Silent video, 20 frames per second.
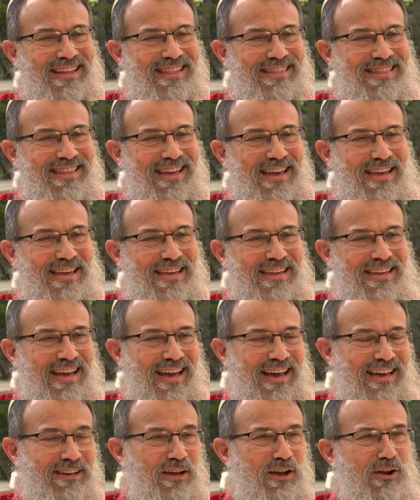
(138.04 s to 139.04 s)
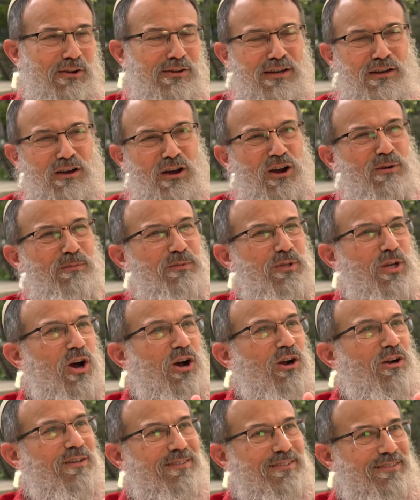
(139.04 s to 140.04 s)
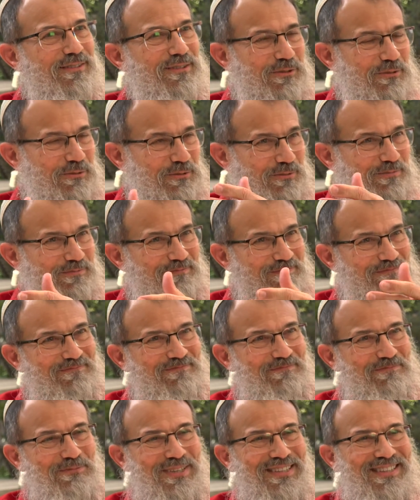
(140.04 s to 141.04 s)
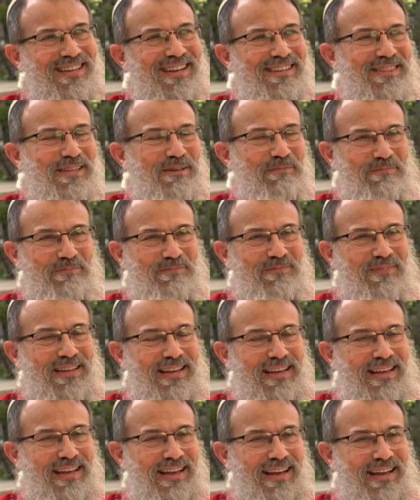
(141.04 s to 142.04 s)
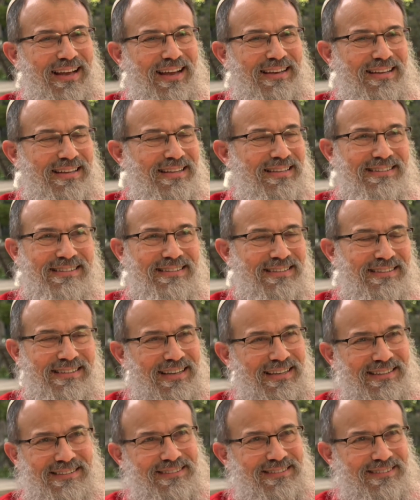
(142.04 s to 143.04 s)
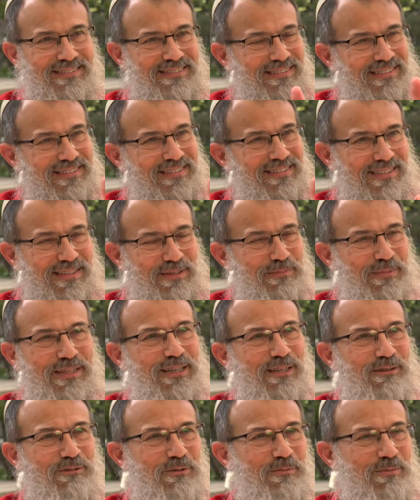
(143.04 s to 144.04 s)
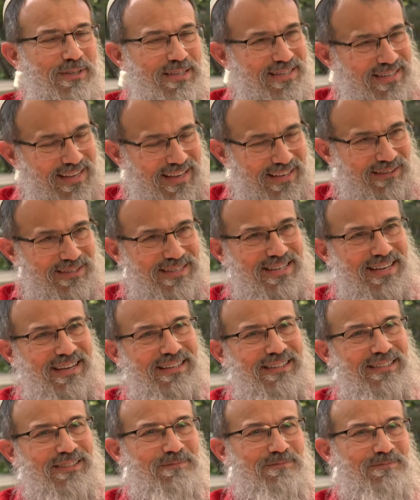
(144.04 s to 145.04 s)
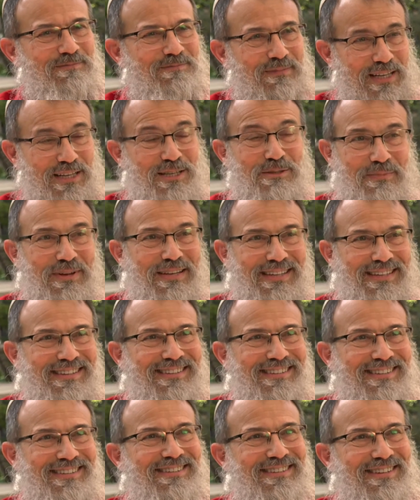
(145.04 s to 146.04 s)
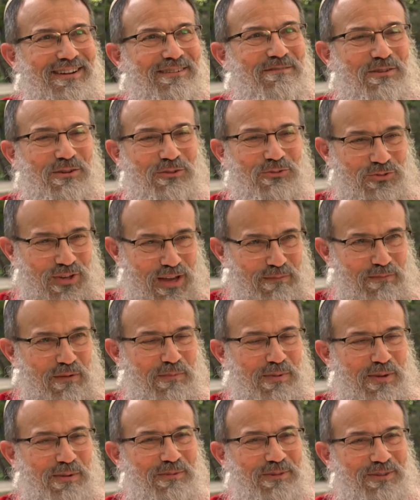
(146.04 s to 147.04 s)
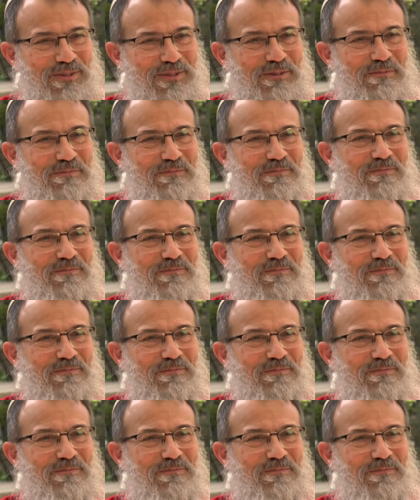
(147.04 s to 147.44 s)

They had hired an armed guard to protect them, and he didn't enter into the meeting room. He stayed outside, as many of those type of people do.